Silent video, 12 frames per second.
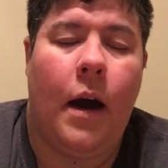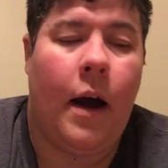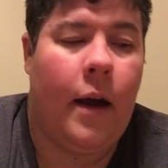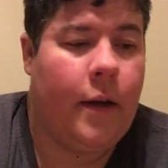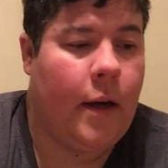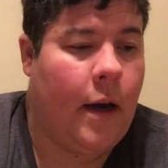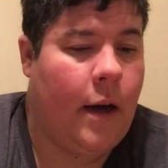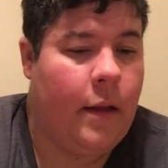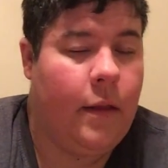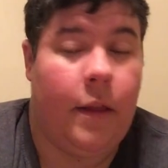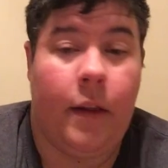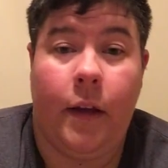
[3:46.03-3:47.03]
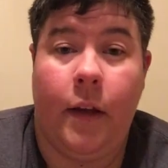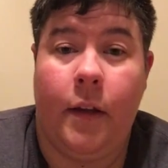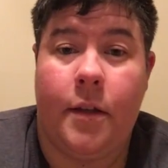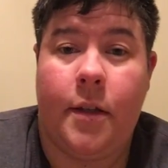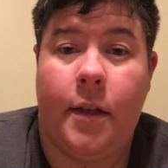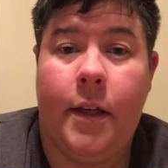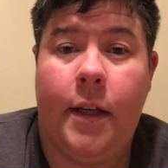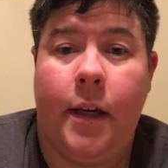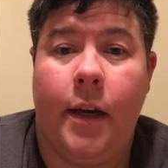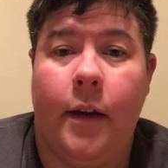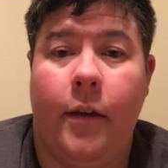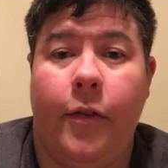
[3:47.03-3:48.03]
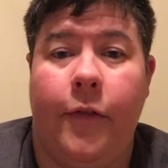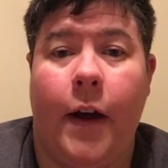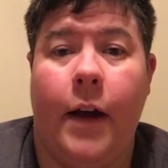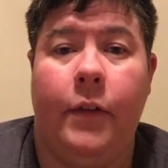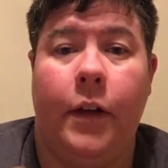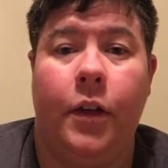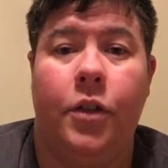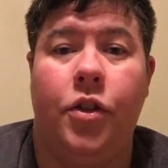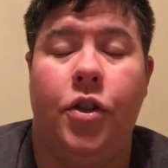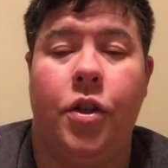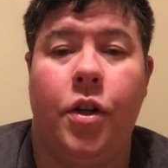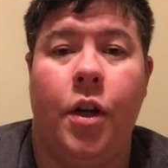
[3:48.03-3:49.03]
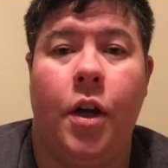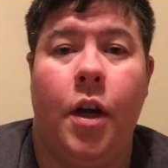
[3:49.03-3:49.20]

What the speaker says: I got the sleek 5-inch